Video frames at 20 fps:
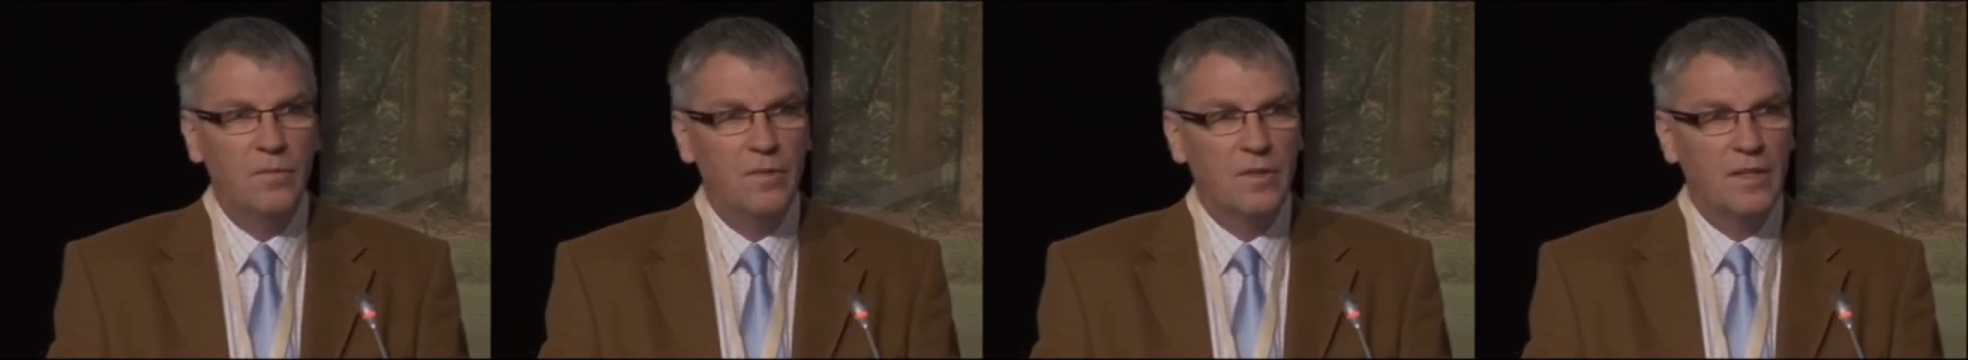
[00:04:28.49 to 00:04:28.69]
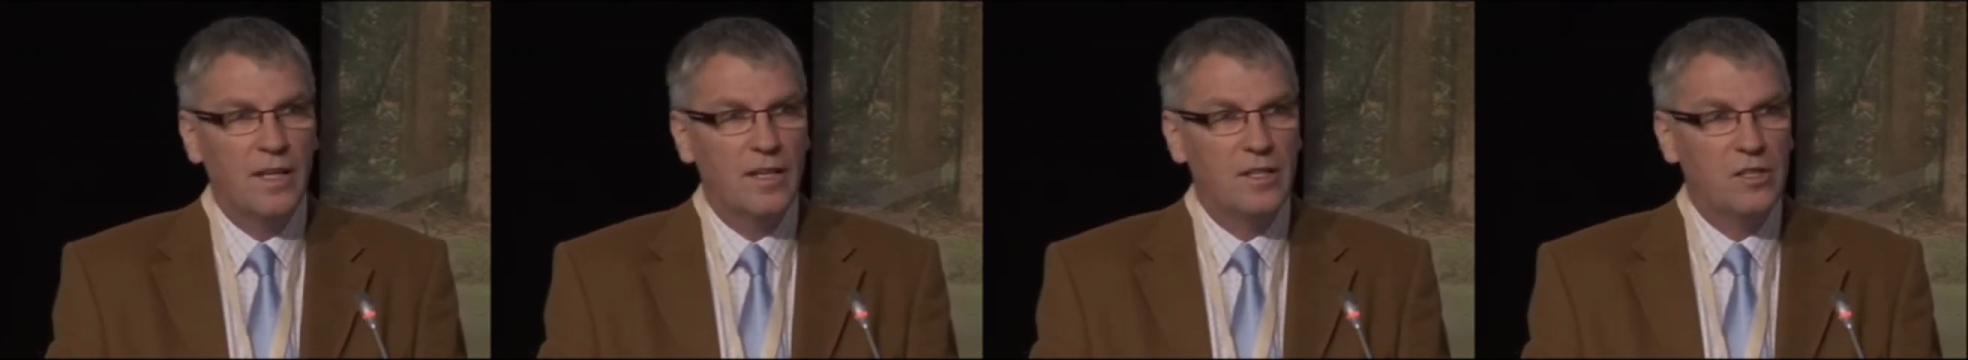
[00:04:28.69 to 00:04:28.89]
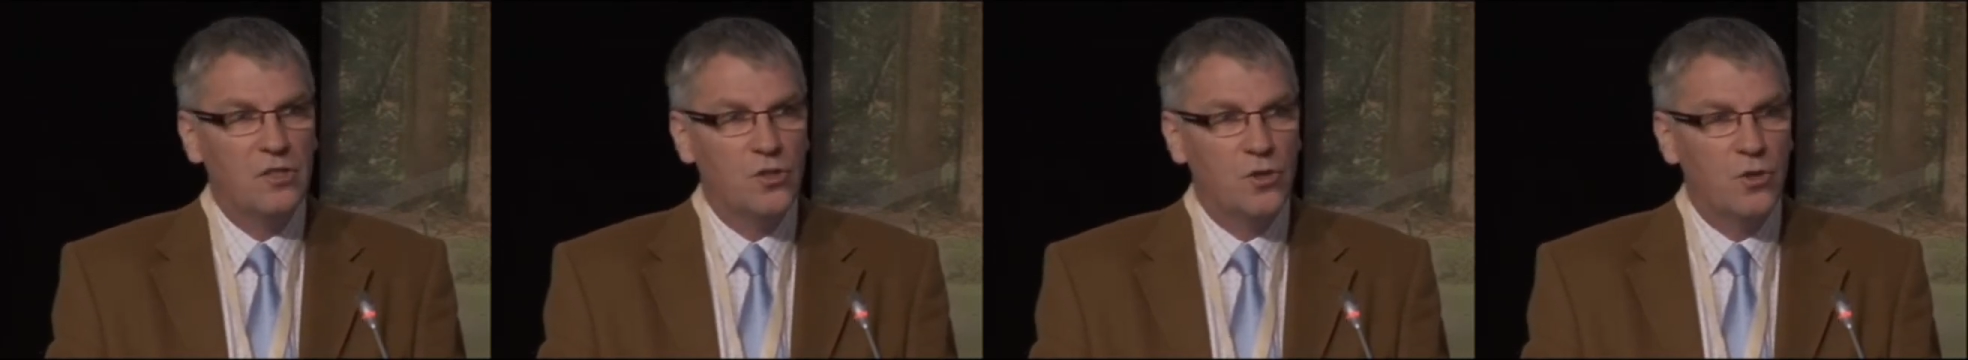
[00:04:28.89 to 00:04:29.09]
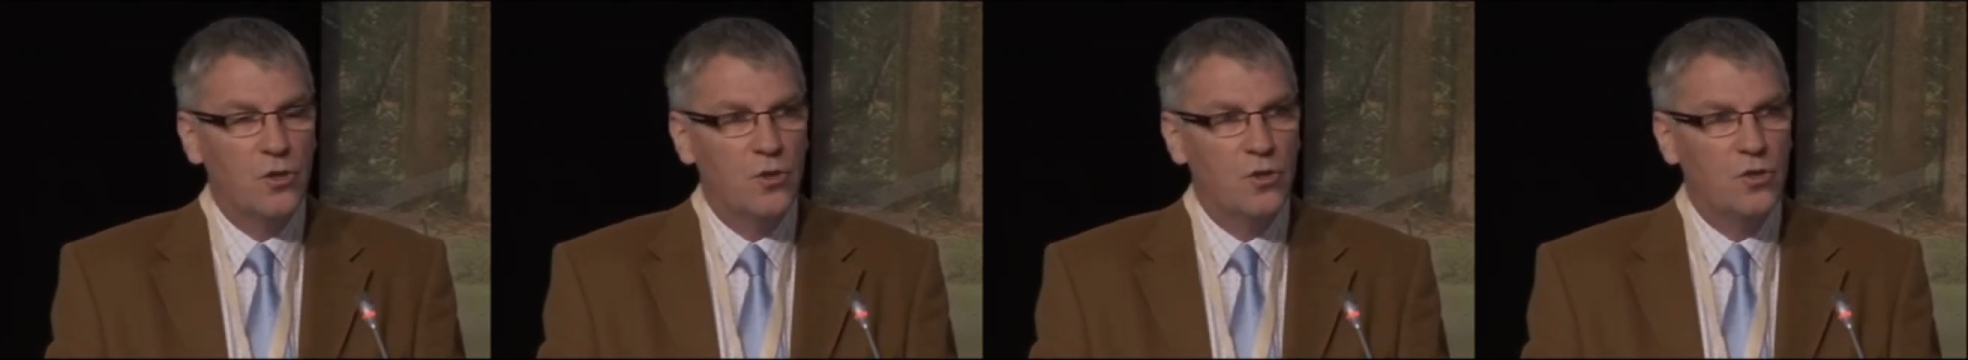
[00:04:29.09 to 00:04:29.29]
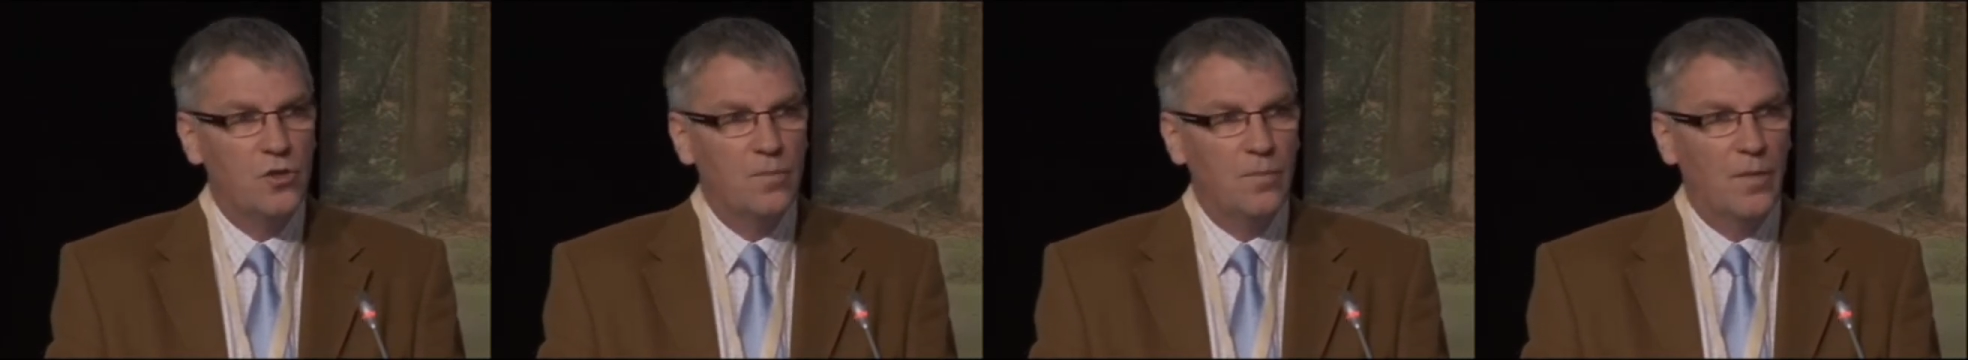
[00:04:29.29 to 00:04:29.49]
that is
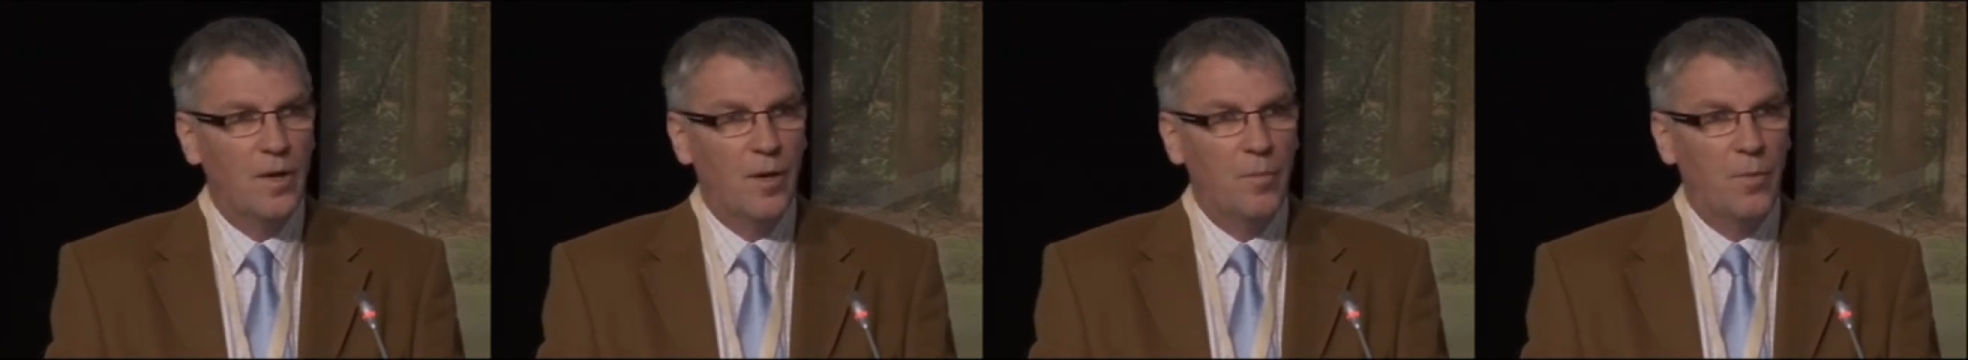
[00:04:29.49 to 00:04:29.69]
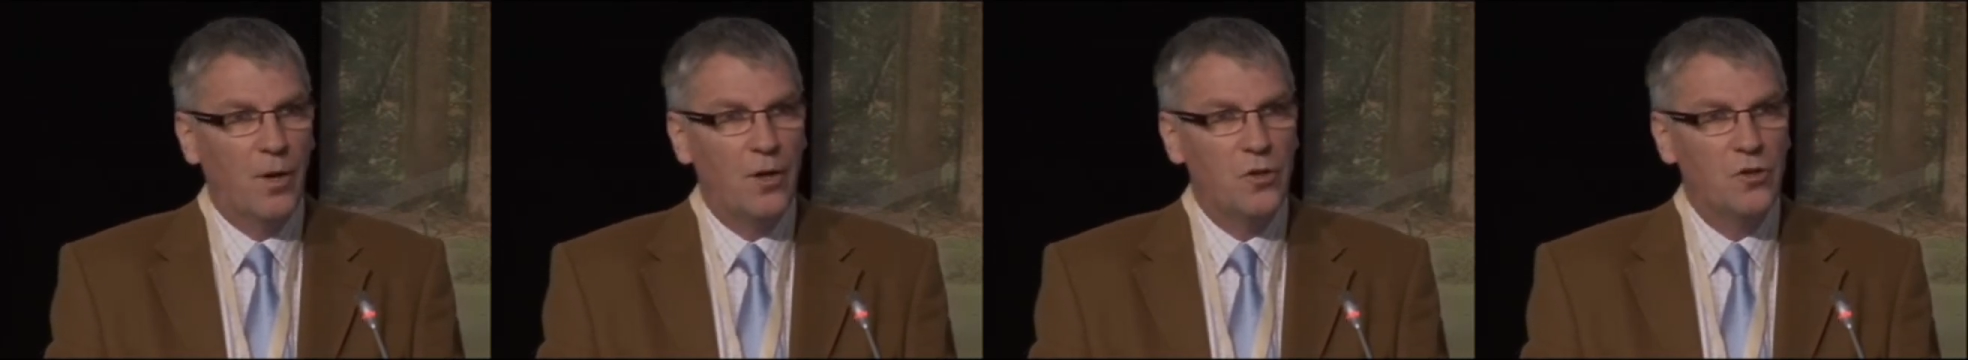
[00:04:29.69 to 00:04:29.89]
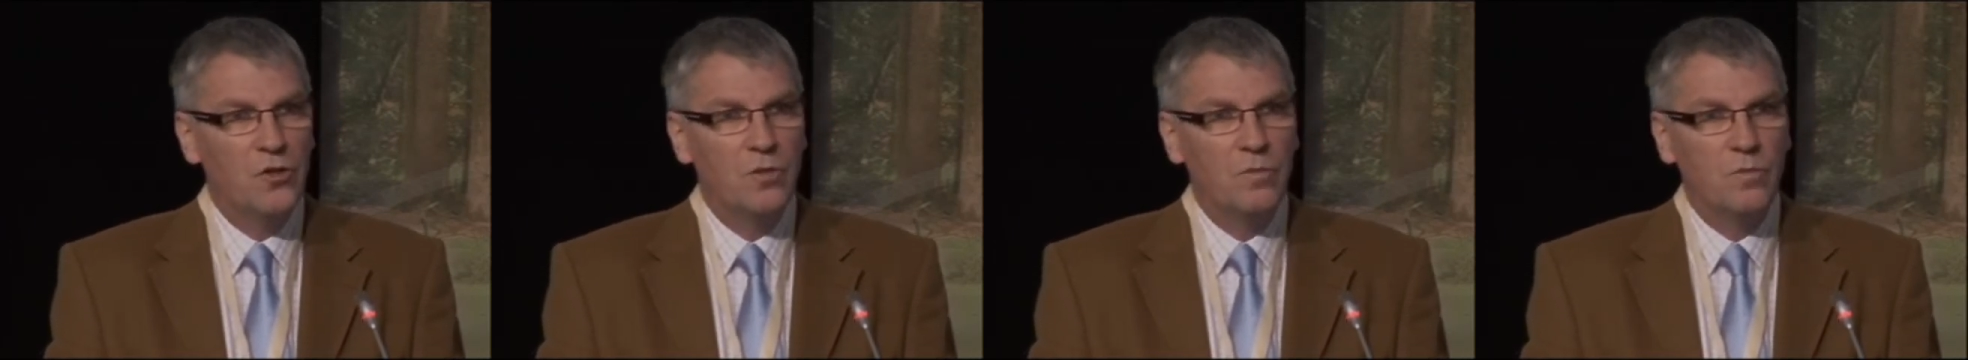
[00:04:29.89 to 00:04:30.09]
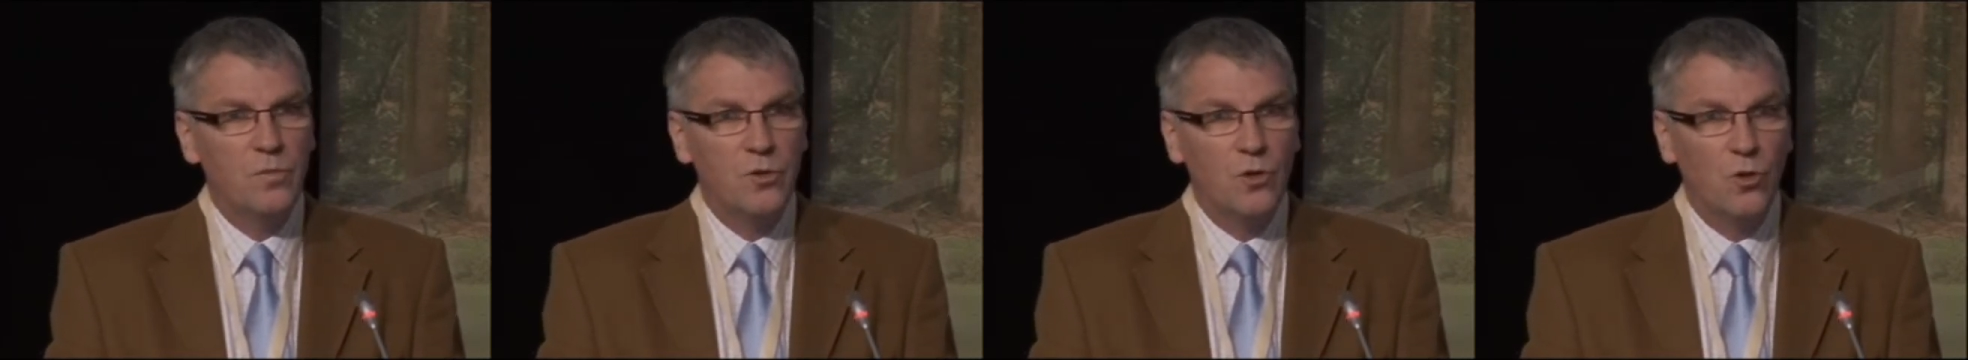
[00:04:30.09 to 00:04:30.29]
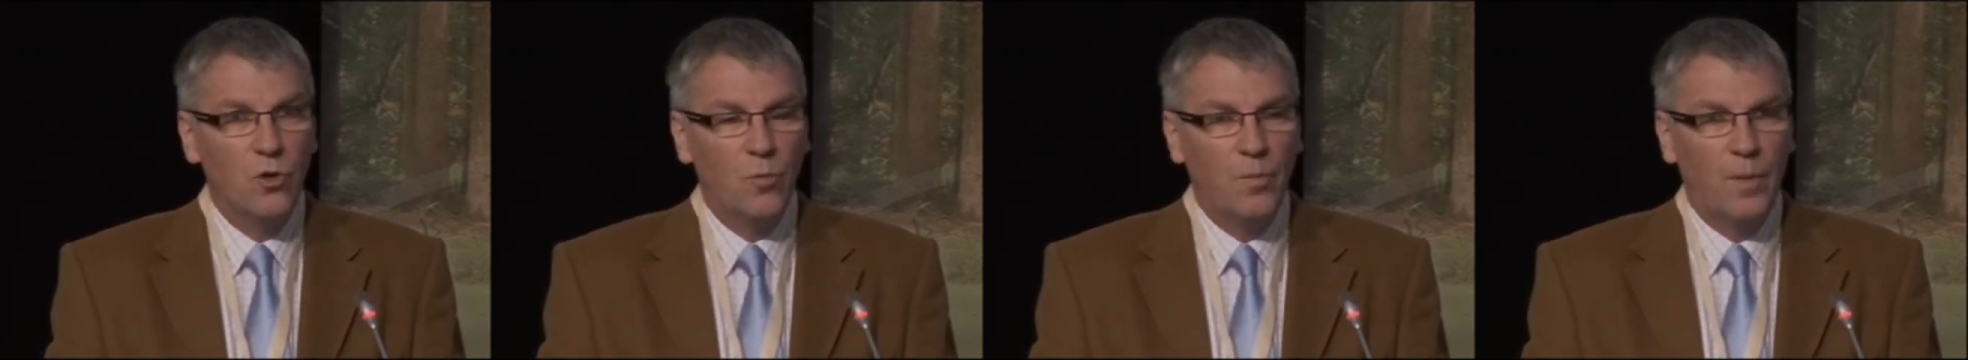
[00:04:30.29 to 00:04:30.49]
good about
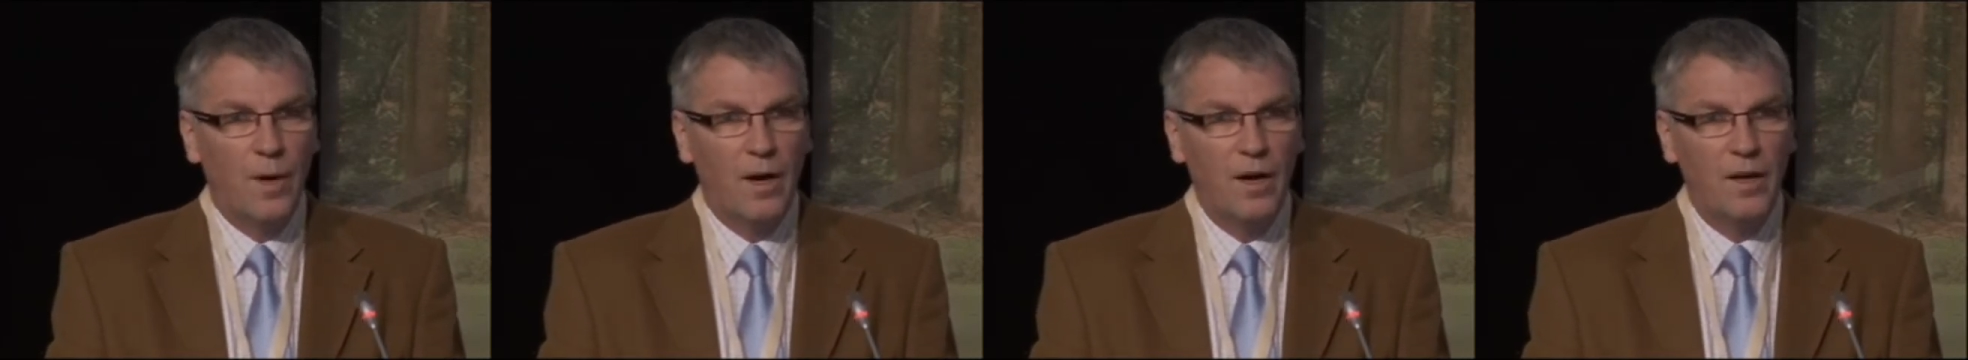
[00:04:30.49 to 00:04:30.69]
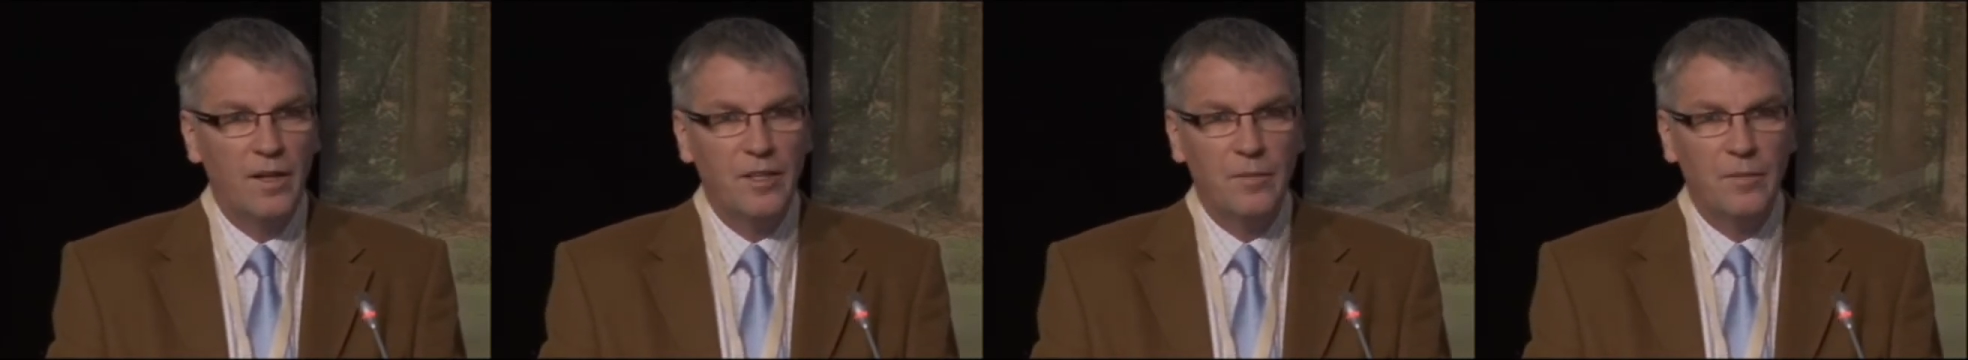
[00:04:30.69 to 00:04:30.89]
EUROPARC.